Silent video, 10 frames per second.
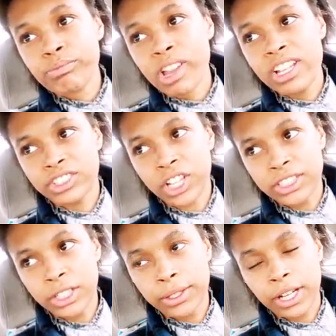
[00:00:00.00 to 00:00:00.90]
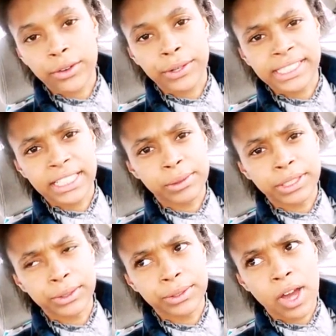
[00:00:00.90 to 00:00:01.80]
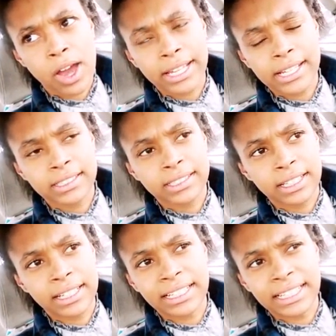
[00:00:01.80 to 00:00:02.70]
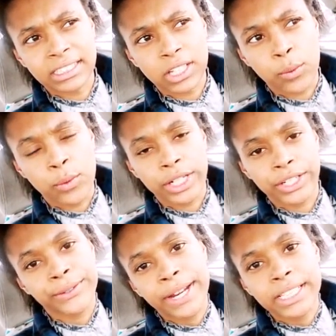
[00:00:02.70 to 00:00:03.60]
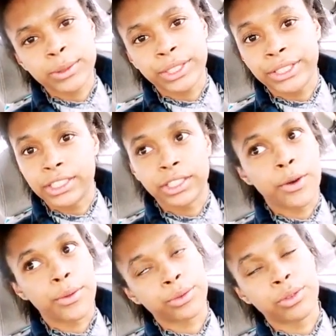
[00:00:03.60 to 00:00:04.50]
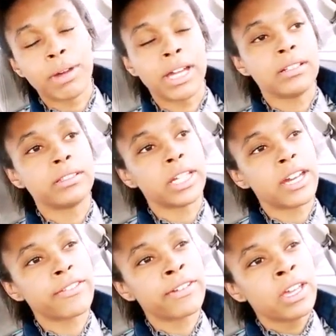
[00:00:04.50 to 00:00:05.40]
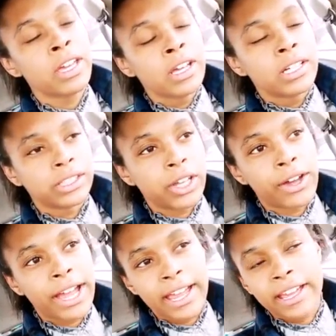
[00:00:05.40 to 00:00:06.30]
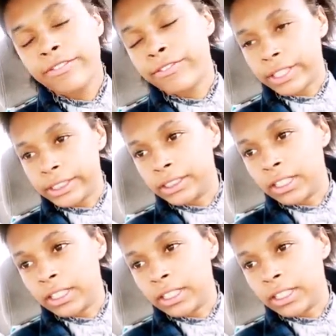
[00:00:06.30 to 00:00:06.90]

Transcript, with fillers: There's also another race that I want to do in August, and it's a warrior race where you get to go through the mud and stuff. So I had fun.